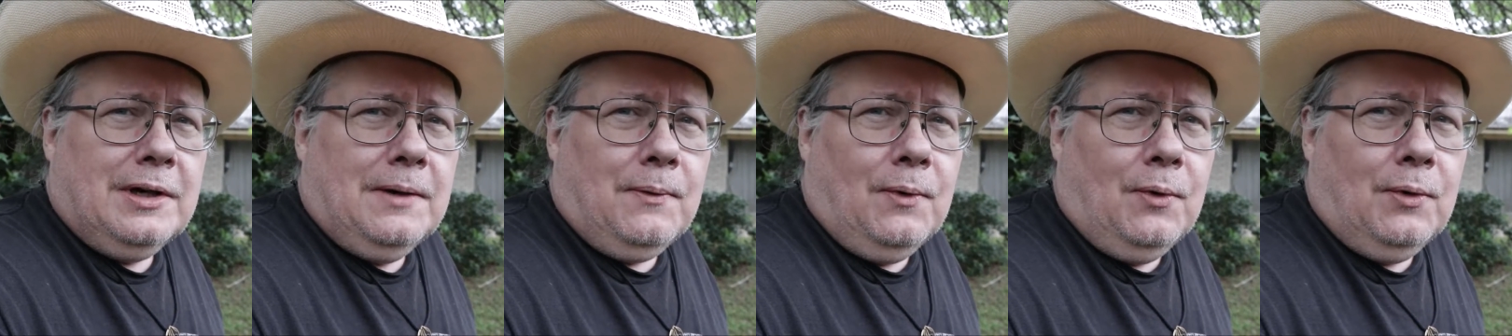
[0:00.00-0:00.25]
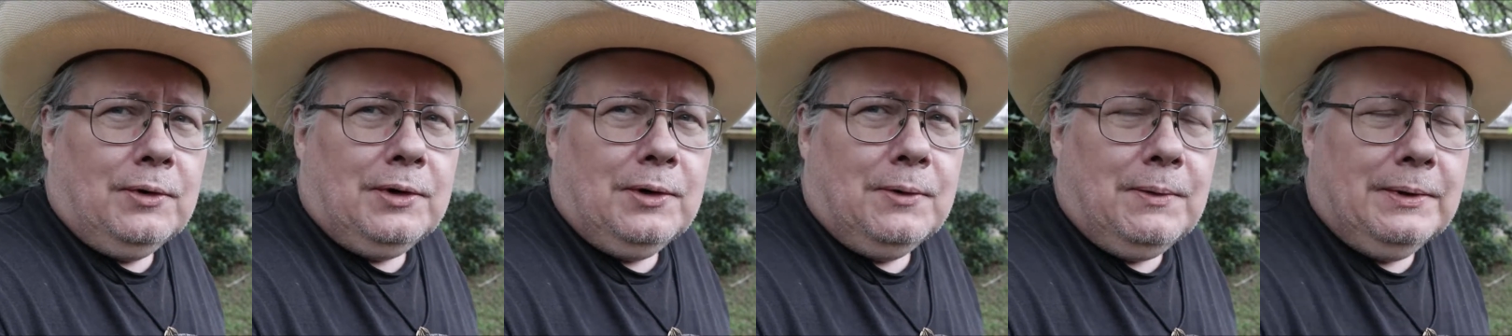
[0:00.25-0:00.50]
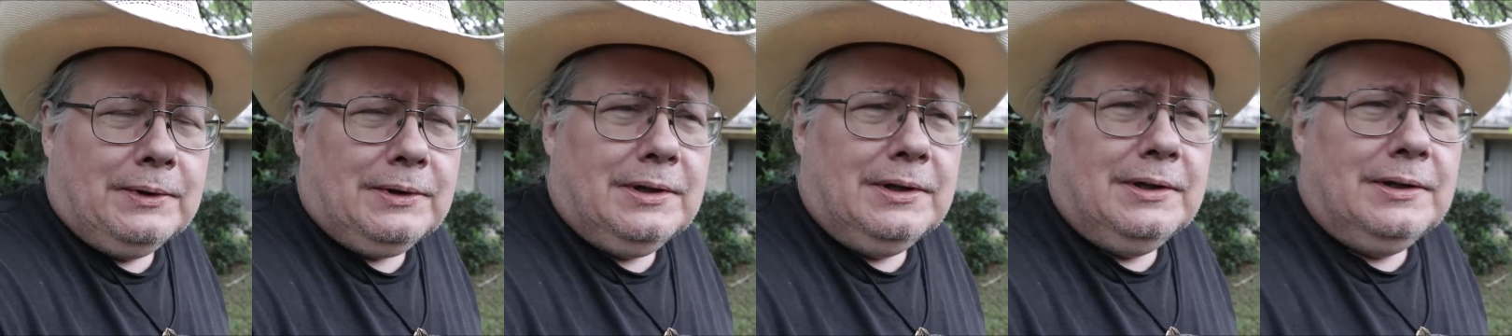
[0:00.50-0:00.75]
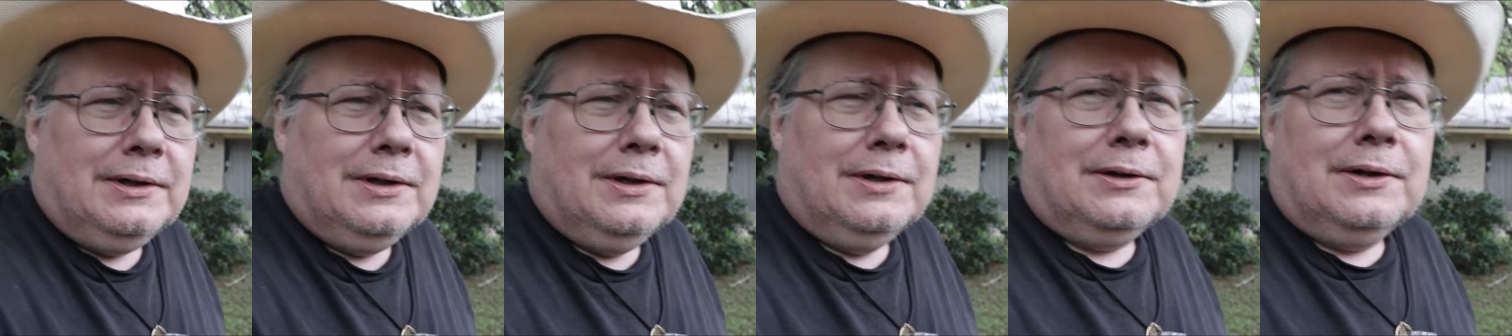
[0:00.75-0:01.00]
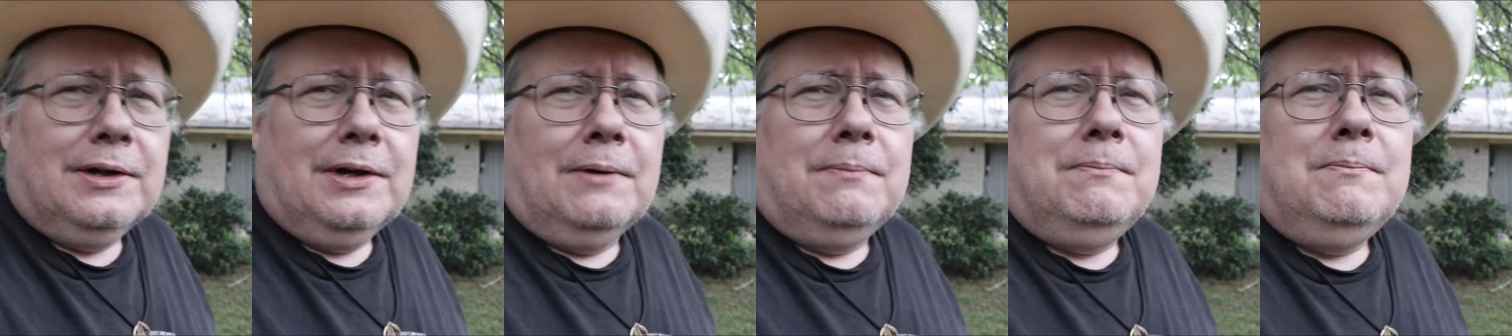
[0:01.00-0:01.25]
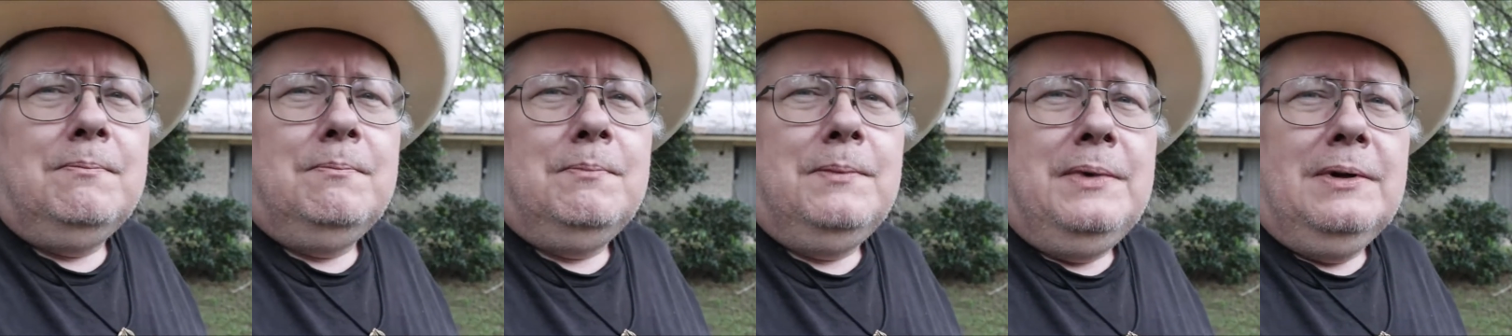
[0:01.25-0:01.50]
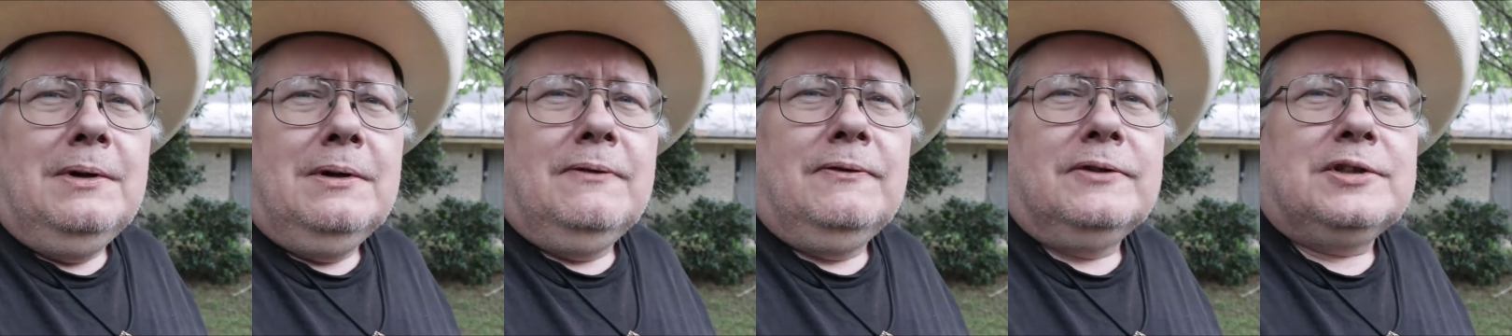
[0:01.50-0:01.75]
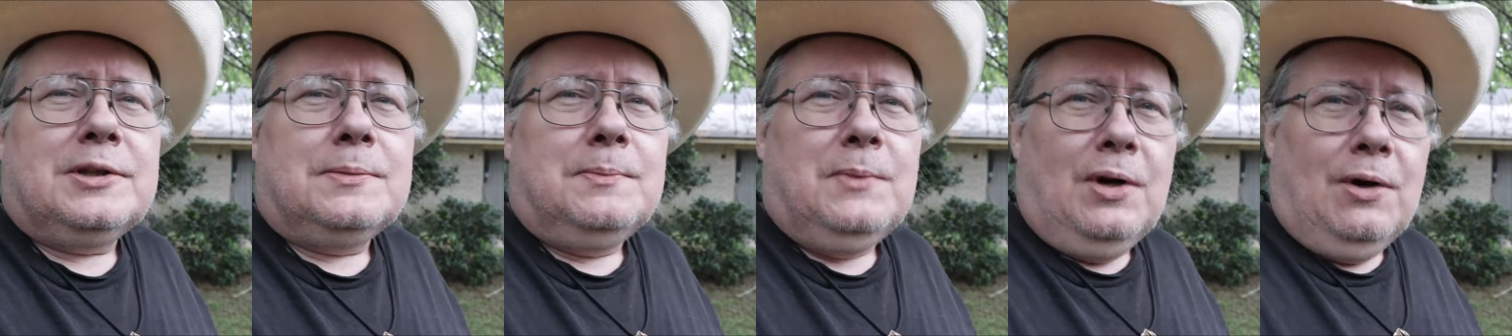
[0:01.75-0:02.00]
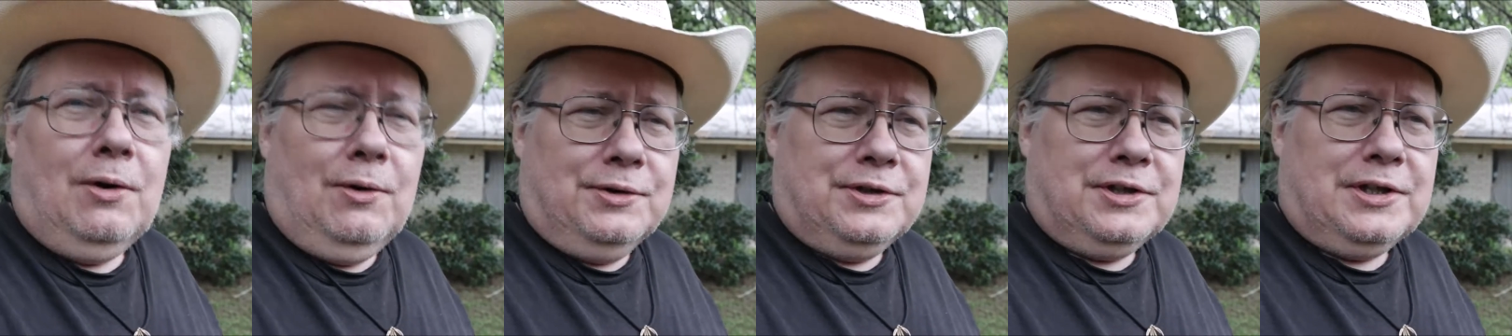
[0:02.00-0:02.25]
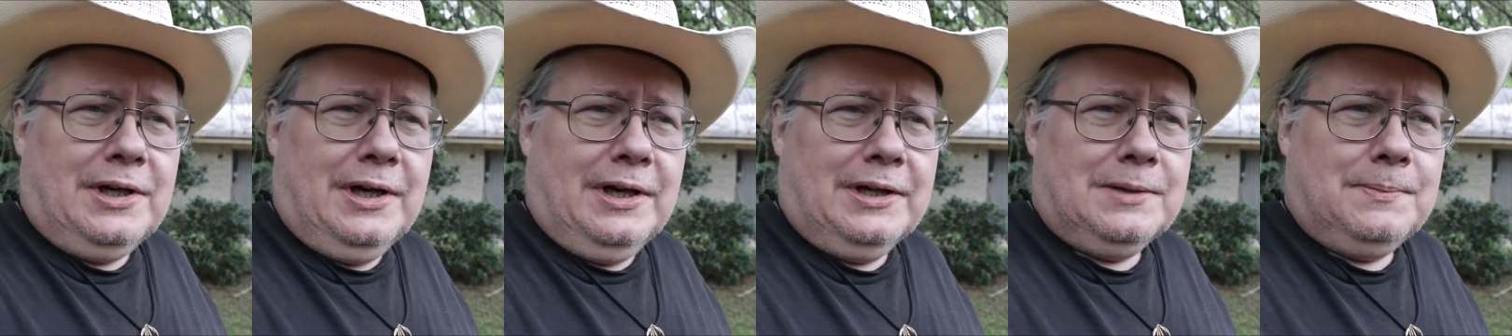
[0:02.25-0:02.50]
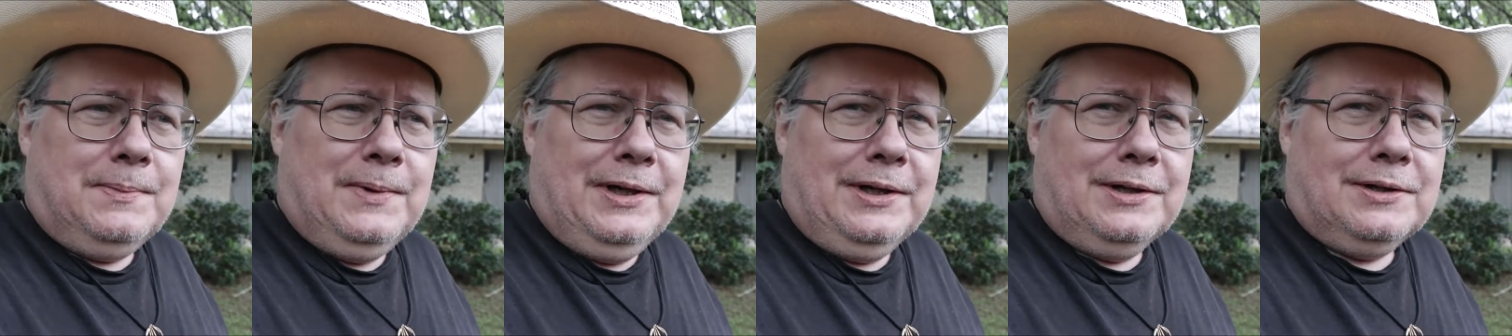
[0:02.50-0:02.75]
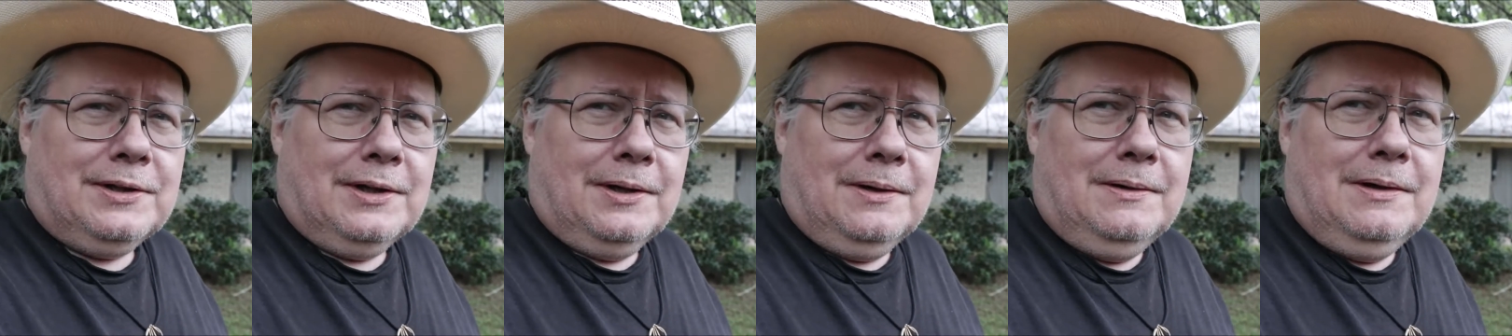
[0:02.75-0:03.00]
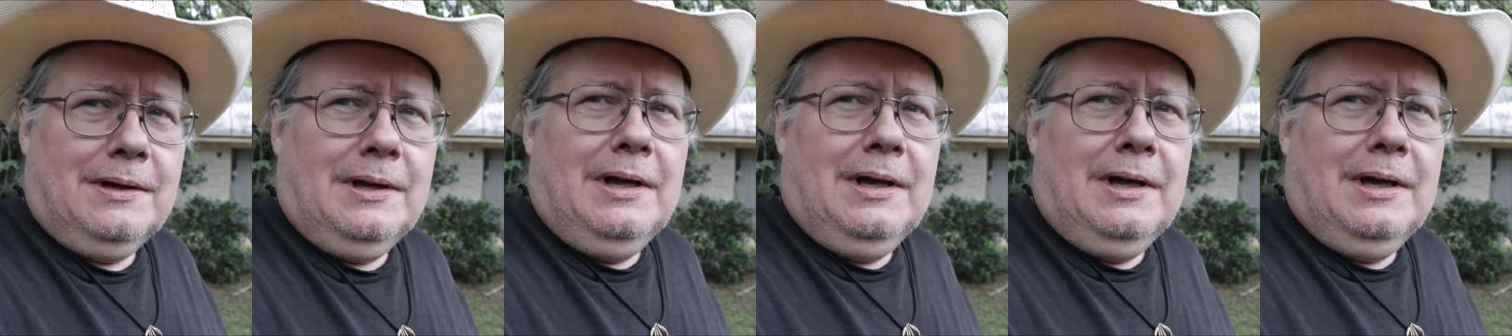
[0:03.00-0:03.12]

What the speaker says: I've ordered their small size pizza.